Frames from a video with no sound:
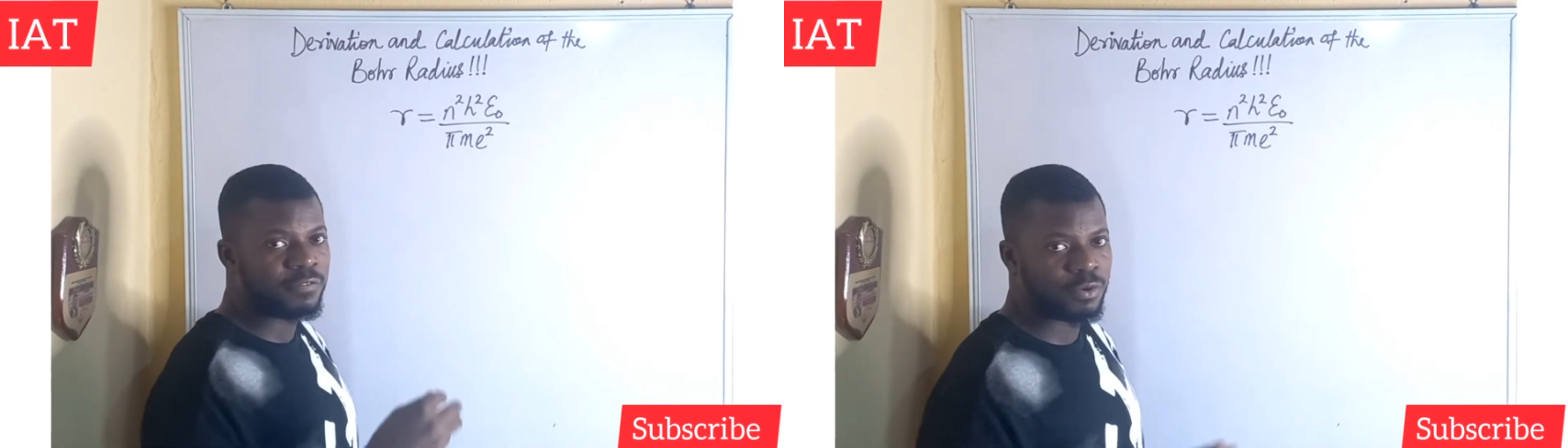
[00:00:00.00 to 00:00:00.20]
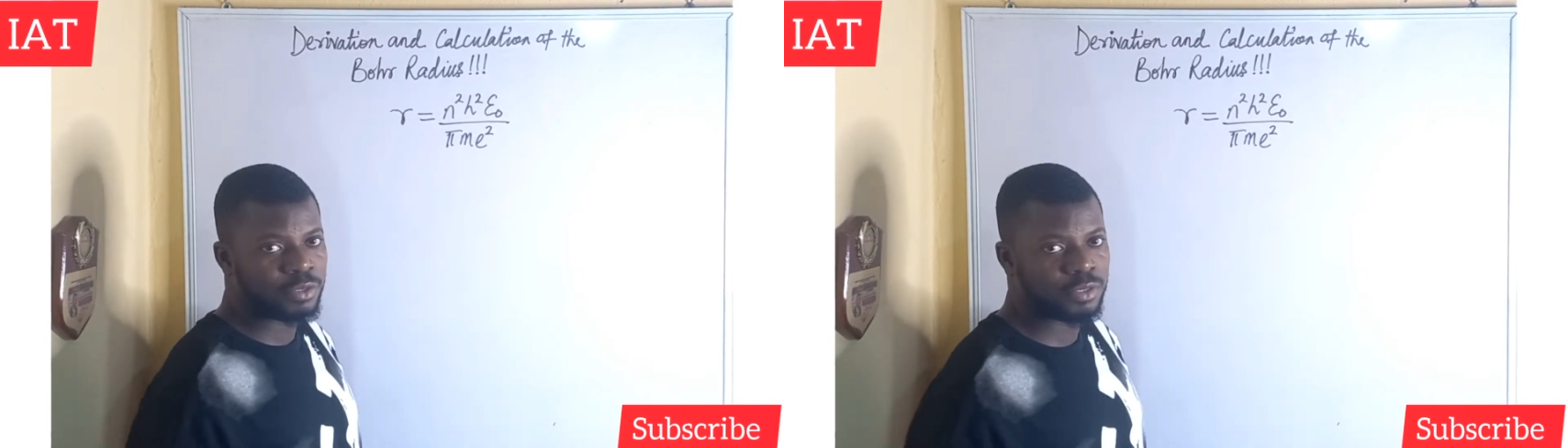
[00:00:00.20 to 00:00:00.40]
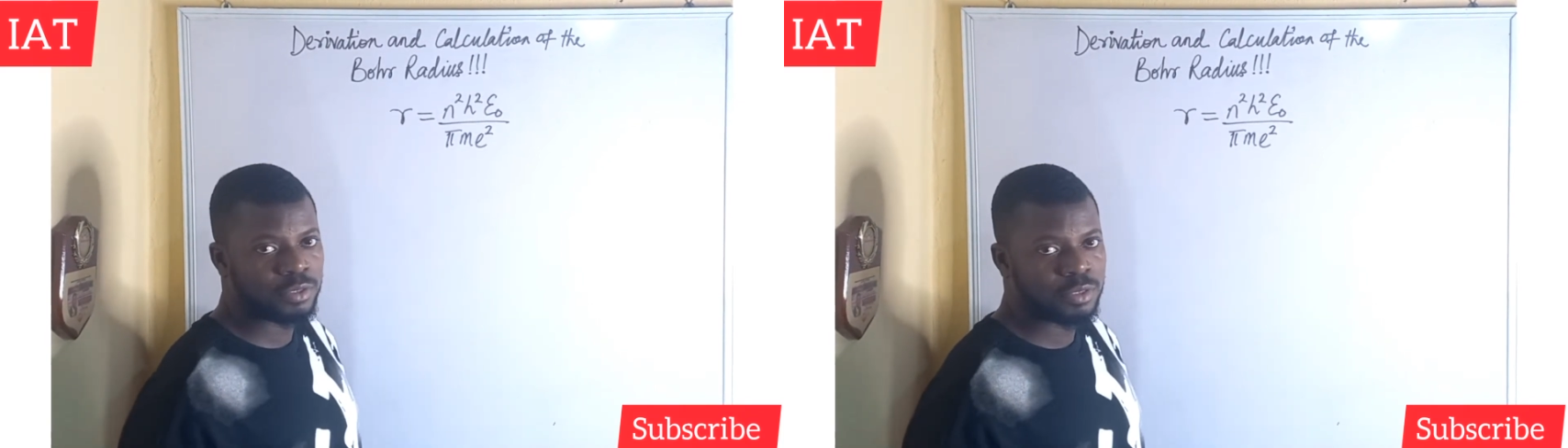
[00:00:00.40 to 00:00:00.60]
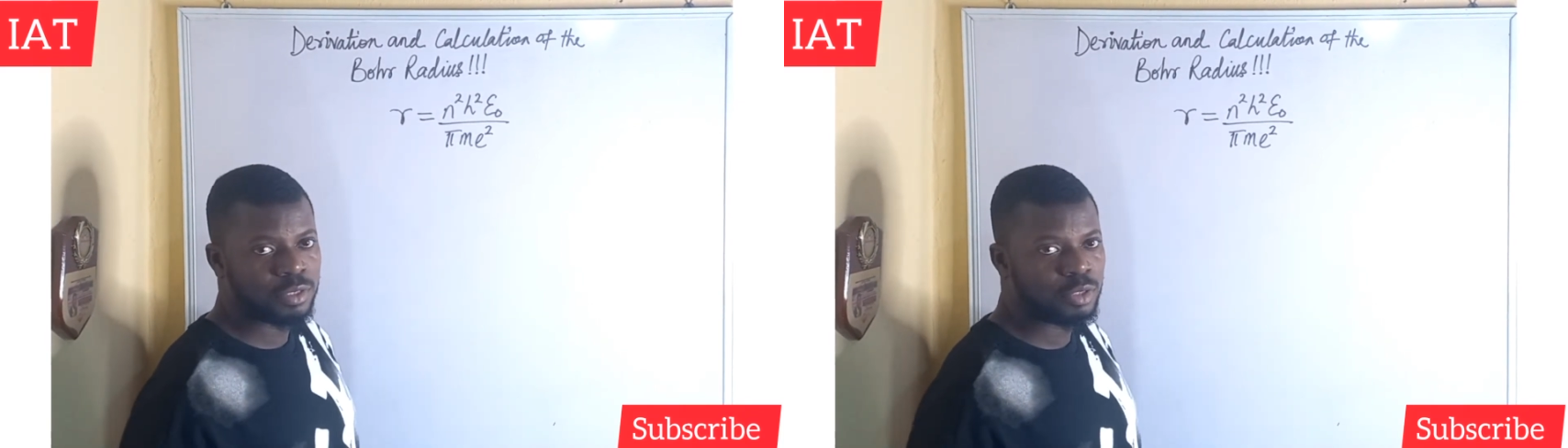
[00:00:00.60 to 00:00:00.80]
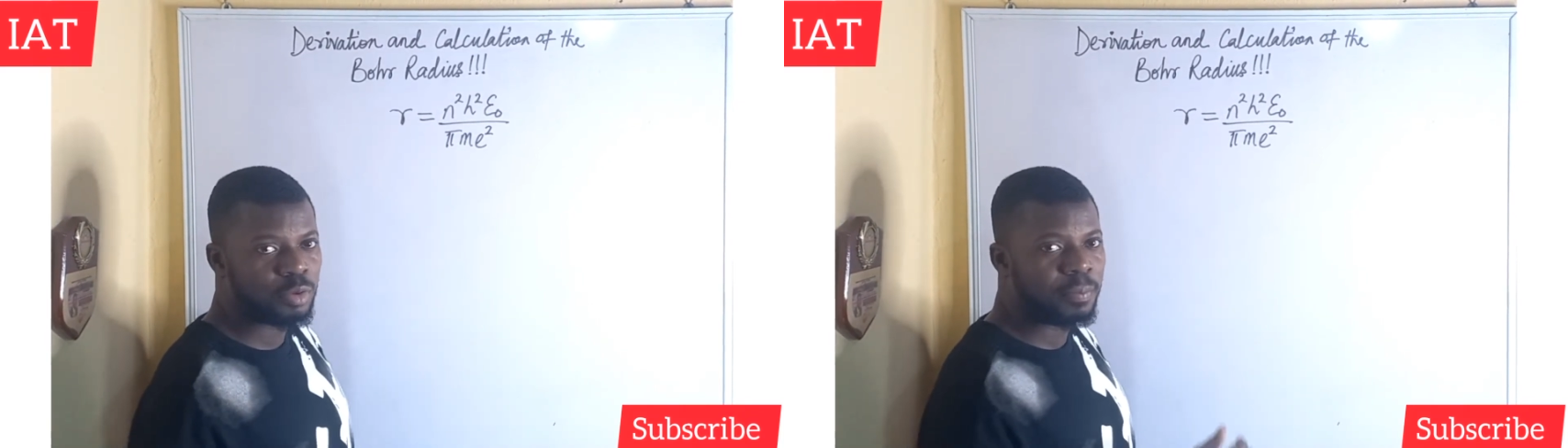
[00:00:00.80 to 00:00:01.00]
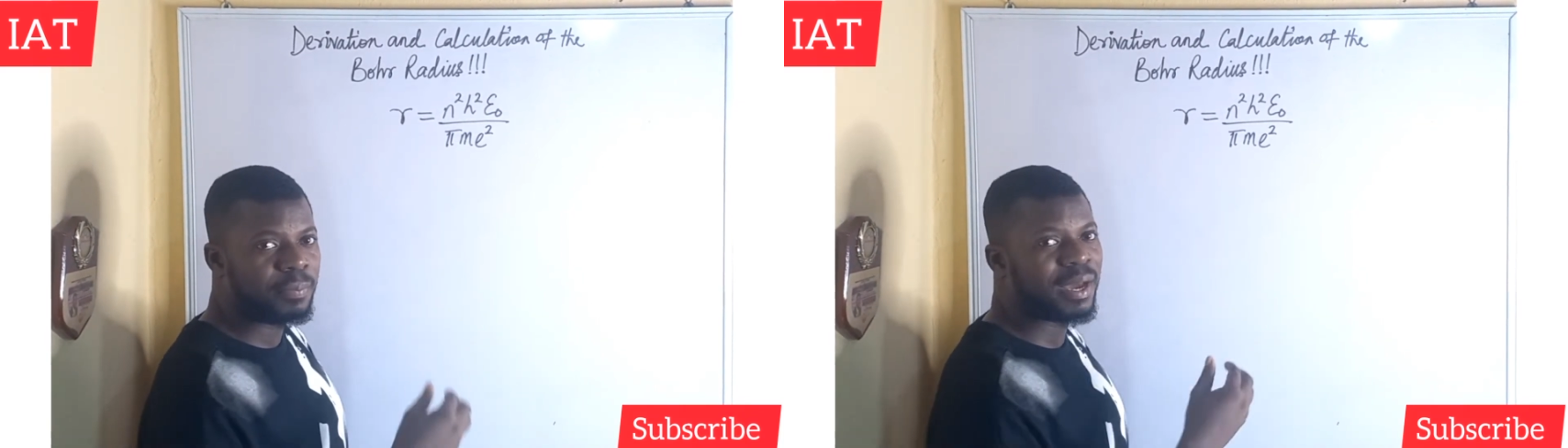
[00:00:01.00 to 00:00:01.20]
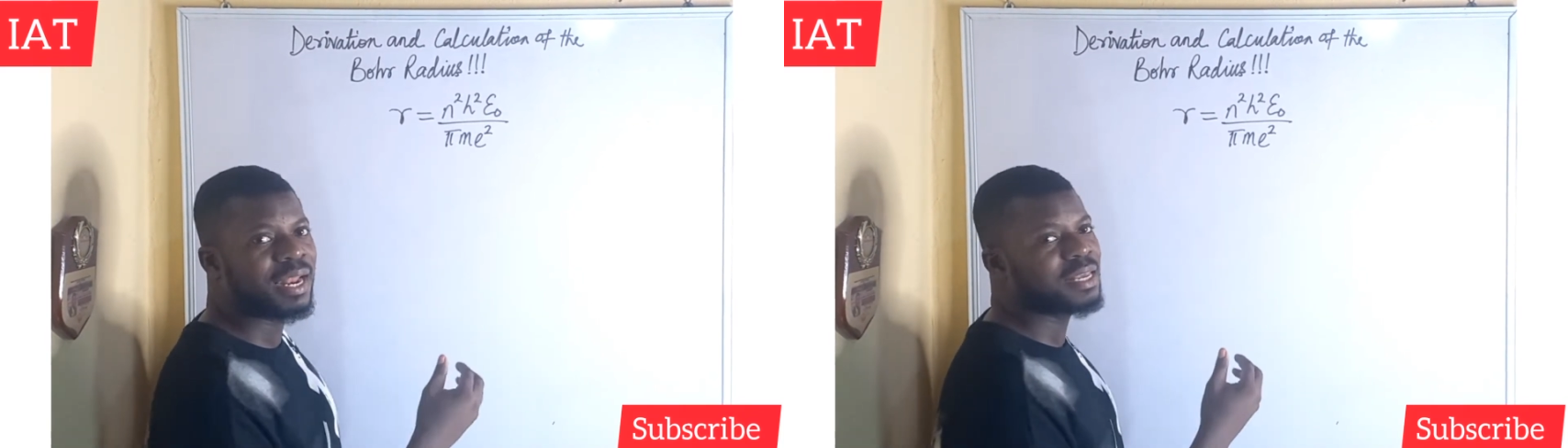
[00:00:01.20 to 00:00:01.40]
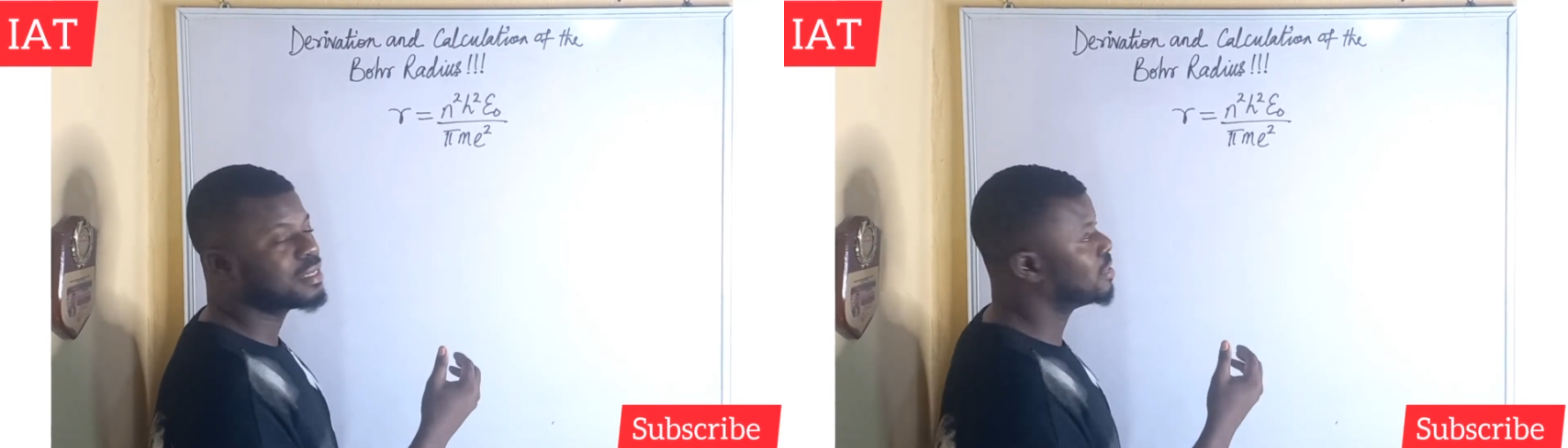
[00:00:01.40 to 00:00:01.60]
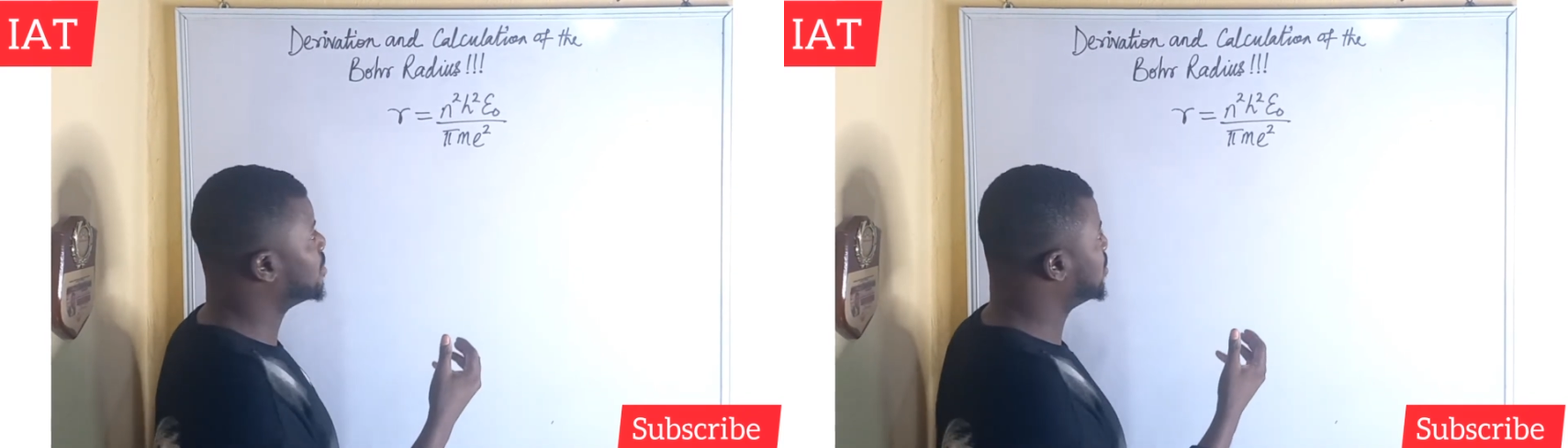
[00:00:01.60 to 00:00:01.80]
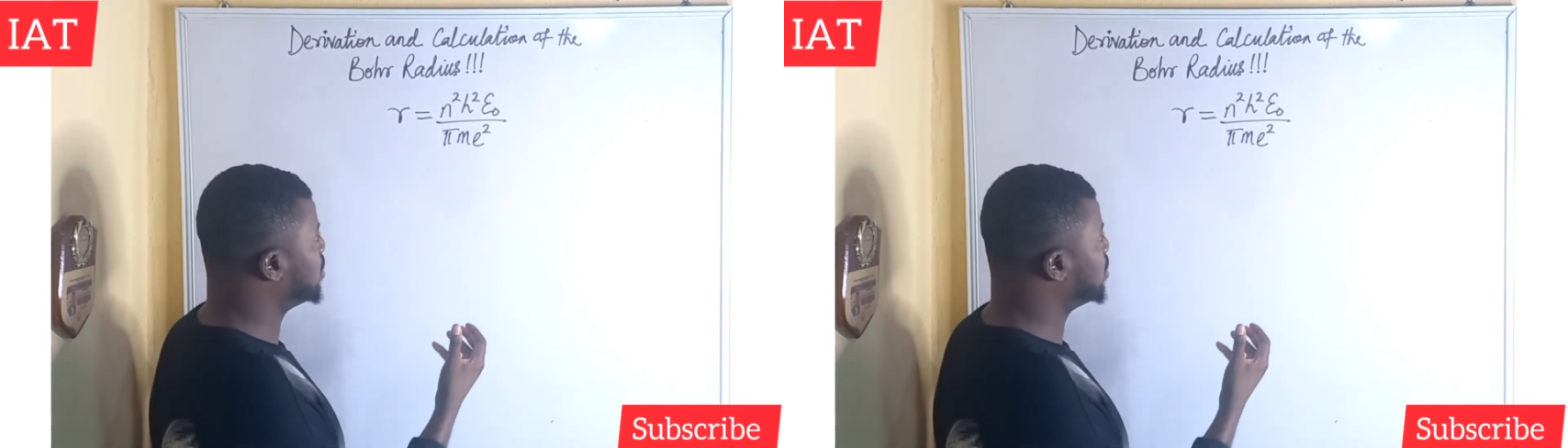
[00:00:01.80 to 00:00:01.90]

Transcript: force to balance